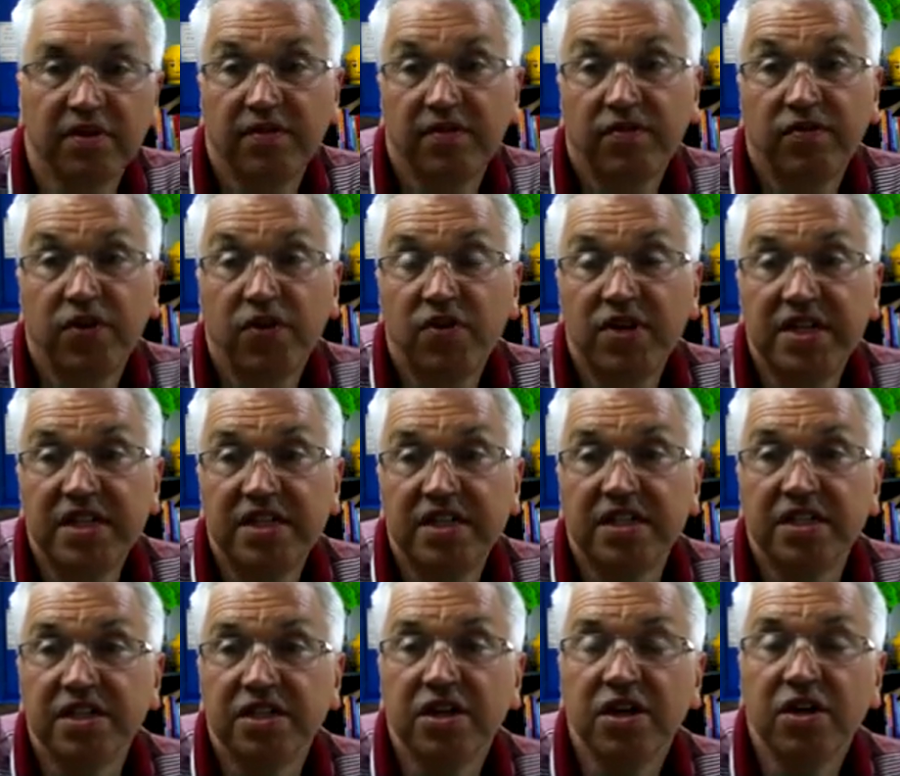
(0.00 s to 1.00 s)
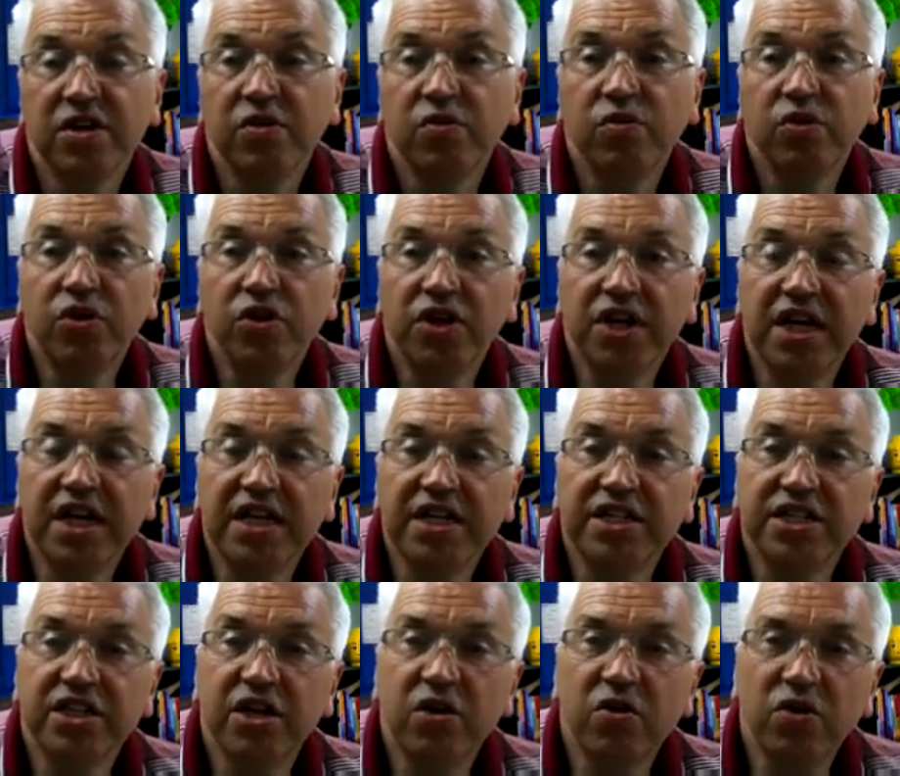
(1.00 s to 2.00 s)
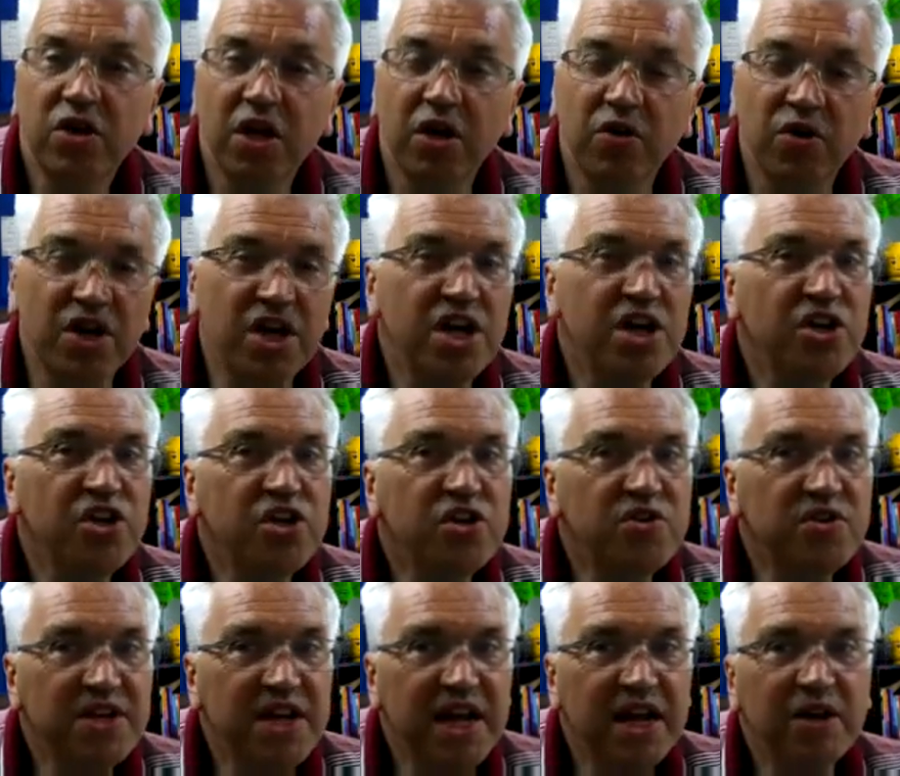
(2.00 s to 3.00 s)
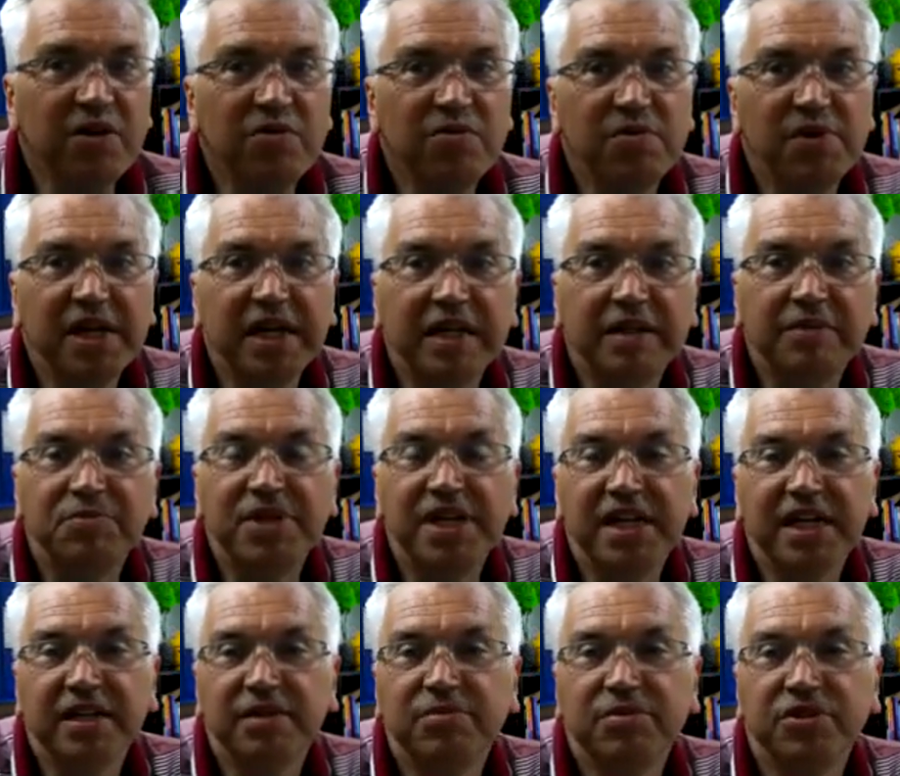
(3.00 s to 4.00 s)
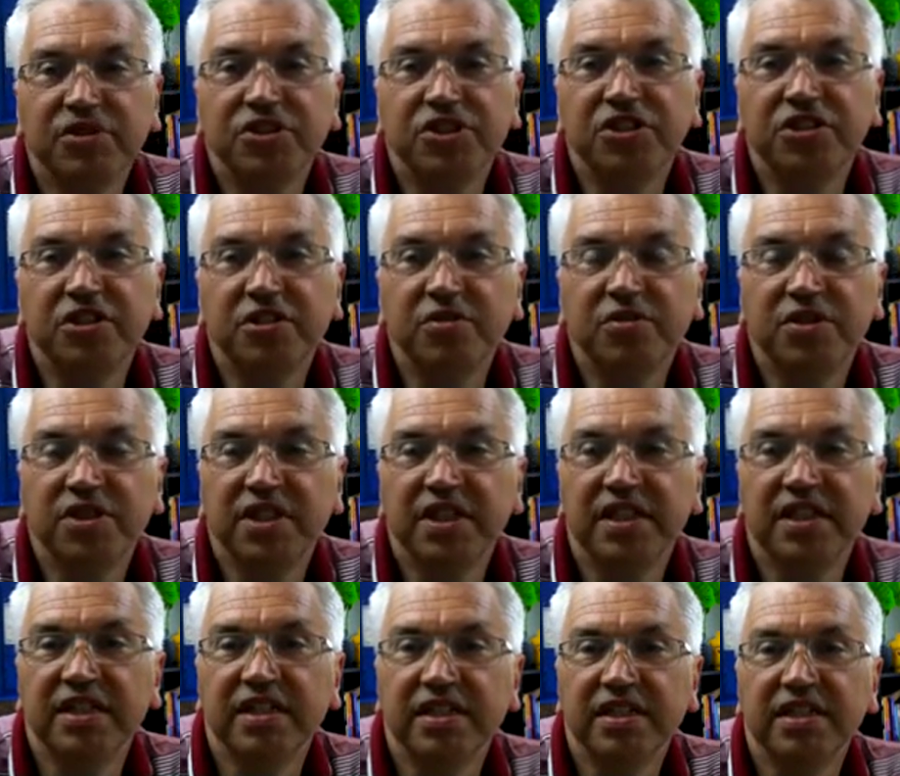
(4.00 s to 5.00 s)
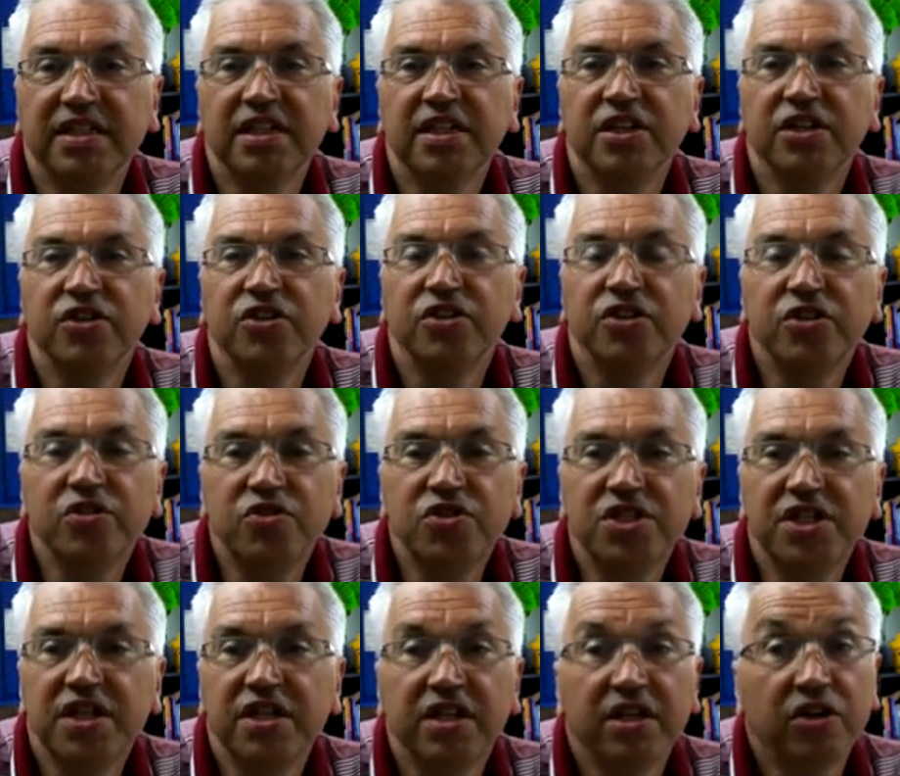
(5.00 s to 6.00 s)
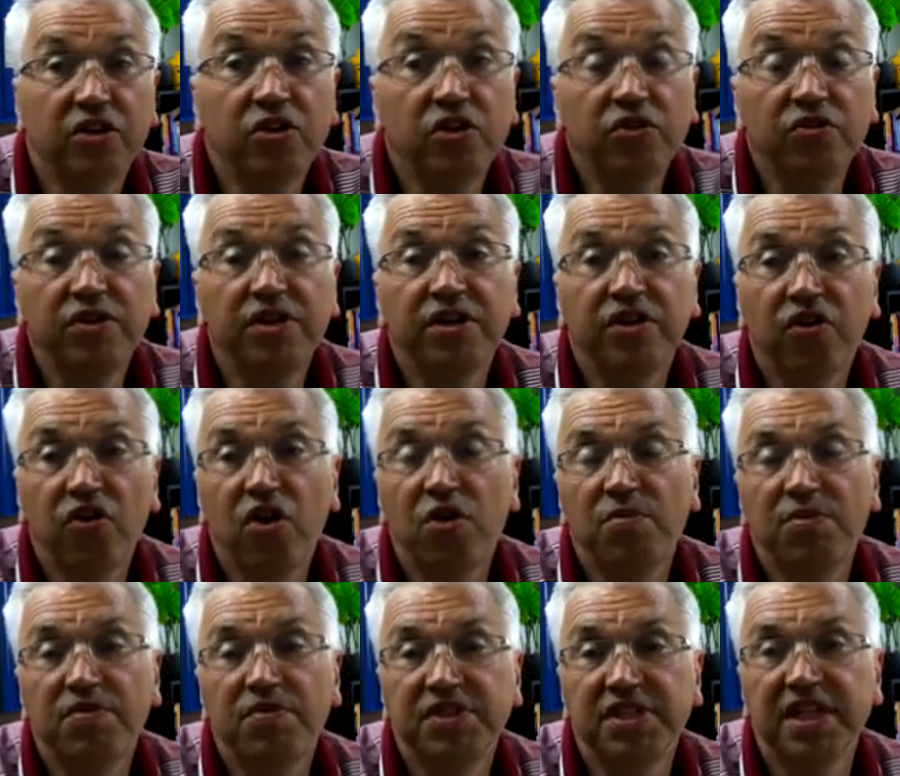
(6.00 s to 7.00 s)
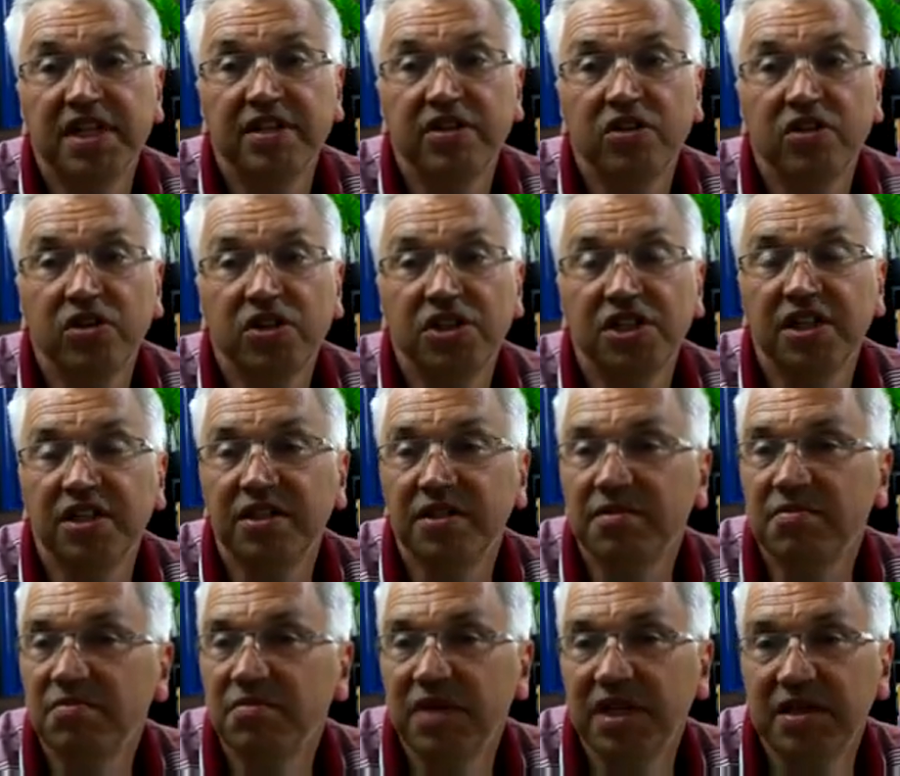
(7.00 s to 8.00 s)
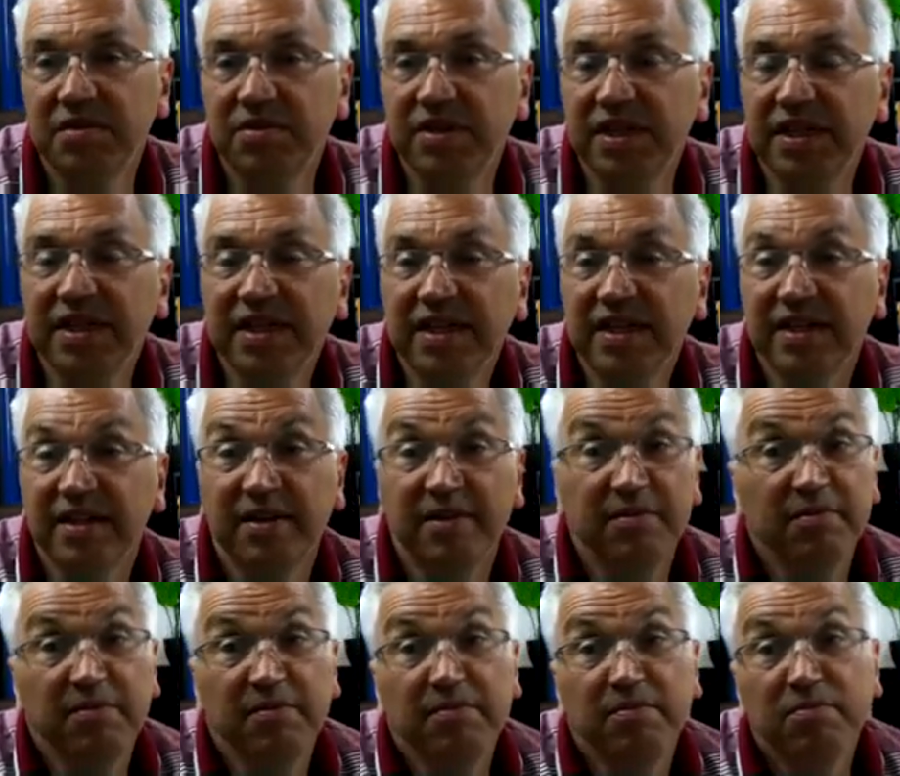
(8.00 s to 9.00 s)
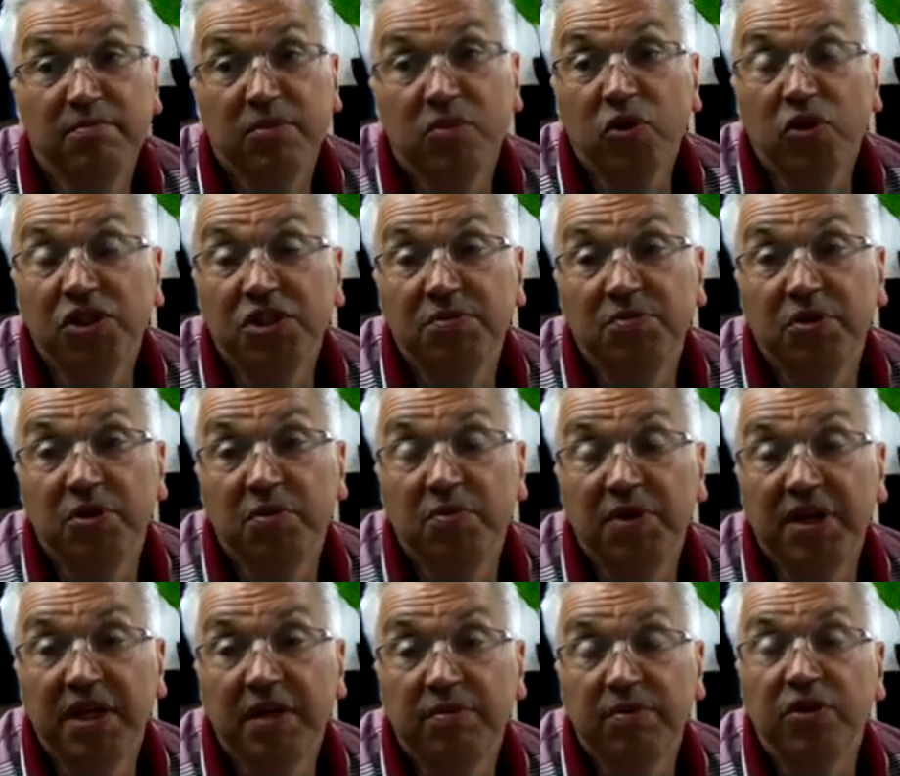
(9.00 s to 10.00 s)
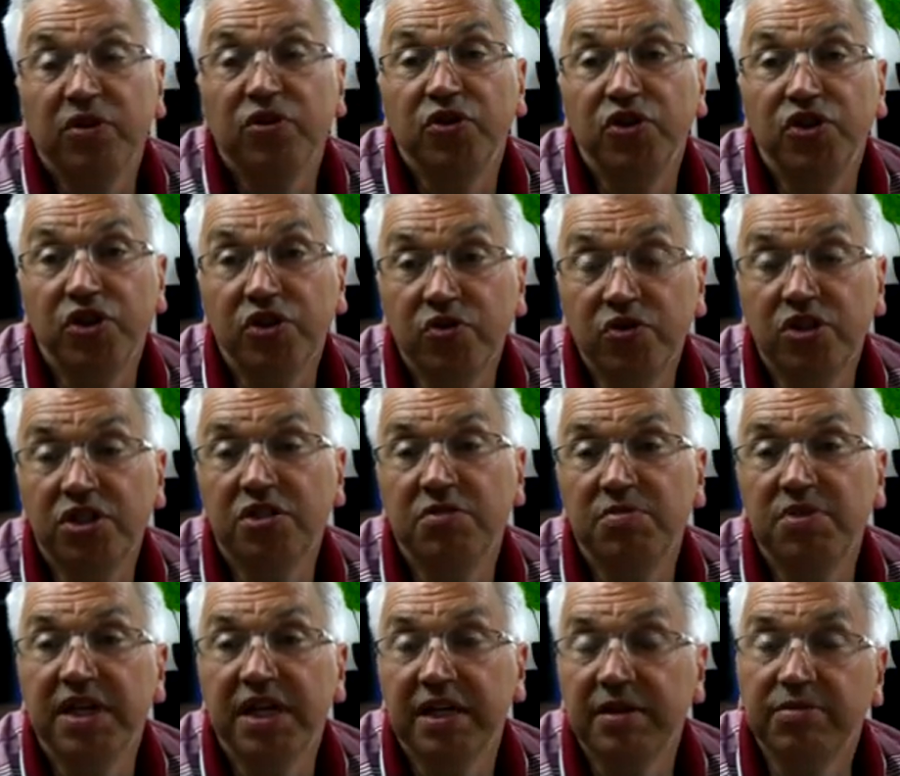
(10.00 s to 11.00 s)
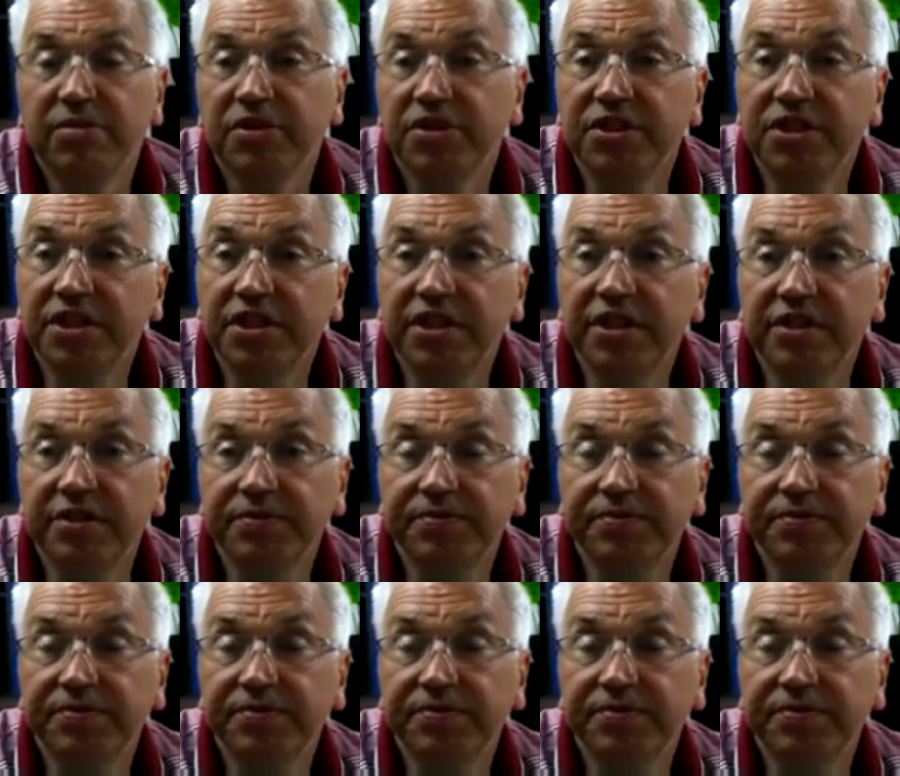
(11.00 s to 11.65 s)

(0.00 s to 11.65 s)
For instance, working solo, you now will be able to do things using the current crop of technology that maybe multiple people used to be able to do.